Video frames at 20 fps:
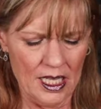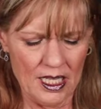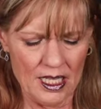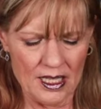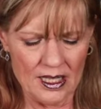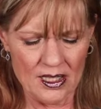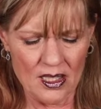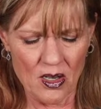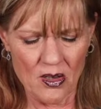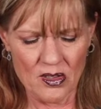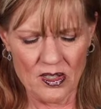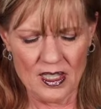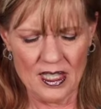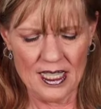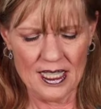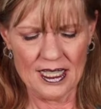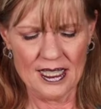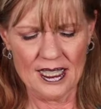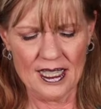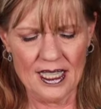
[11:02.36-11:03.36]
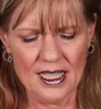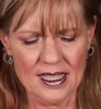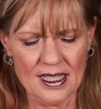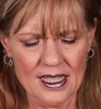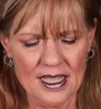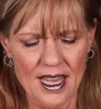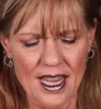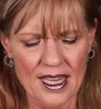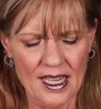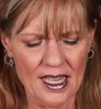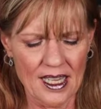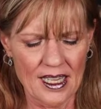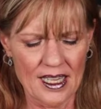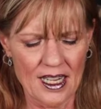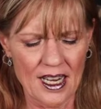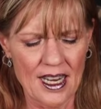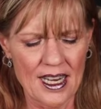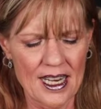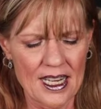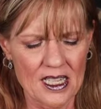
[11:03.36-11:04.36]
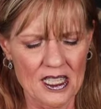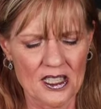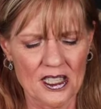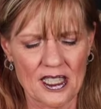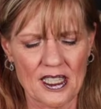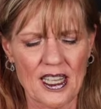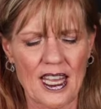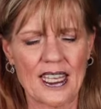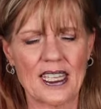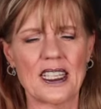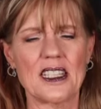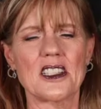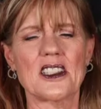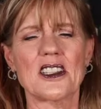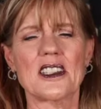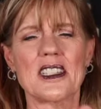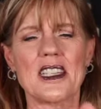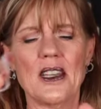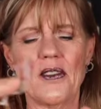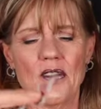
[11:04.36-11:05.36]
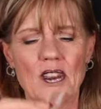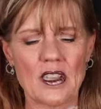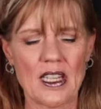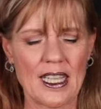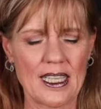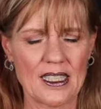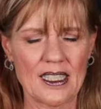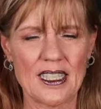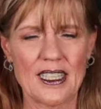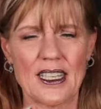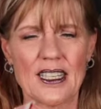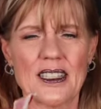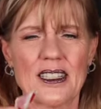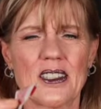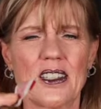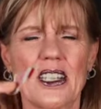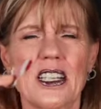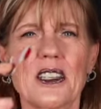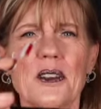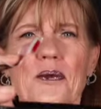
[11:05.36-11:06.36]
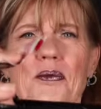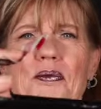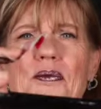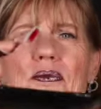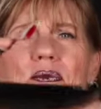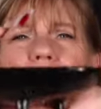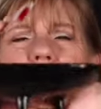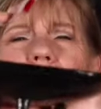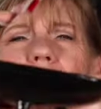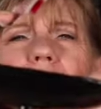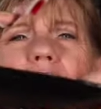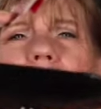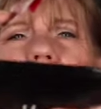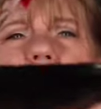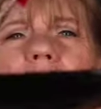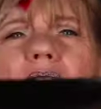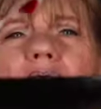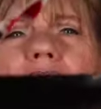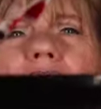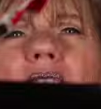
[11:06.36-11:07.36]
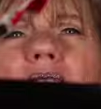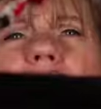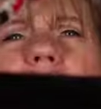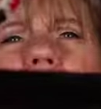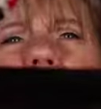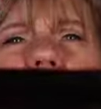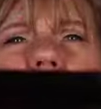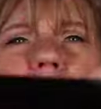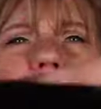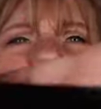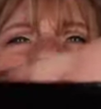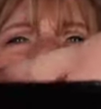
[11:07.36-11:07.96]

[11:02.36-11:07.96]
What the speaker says: So this is like, and I actually like it just even like this. Look. I love